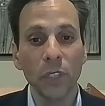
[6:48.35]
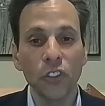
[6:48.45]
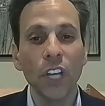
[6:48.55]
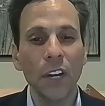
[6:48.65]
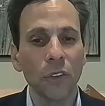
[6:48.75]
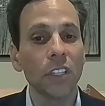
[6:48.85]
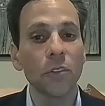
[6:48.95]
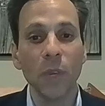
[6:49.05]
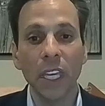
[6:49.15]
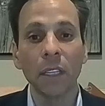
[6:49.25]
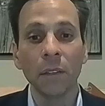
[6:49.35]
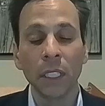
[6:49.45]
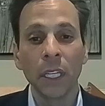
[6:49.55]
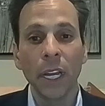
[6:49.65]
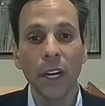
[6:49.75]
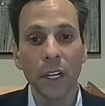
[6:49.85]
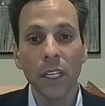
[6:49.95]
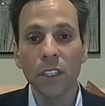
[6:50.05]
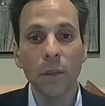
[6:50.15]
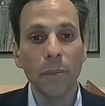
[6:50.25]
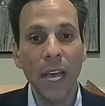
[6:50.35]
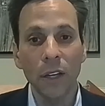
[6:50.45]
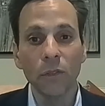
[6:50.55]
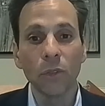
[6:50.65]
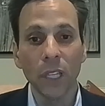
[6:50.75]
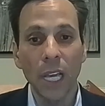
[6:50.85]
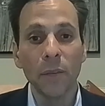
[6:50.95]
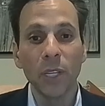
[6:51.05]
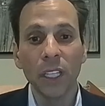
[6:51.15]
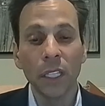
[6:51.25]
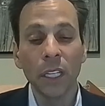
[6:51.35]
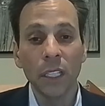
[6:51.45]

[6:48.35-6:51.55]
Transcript: But generally speaking, Eric, it's about reliability.